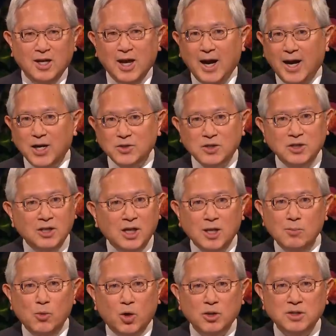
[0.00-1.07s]
As in
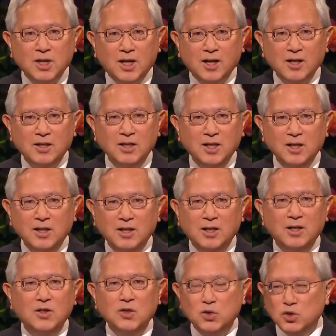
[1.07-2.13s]
immortality,
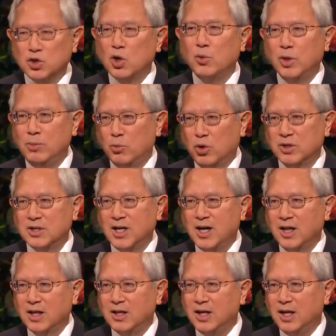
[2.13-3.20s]
so in
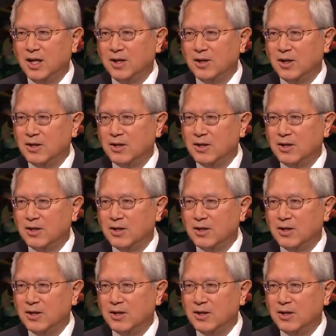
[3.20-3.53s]
mortality.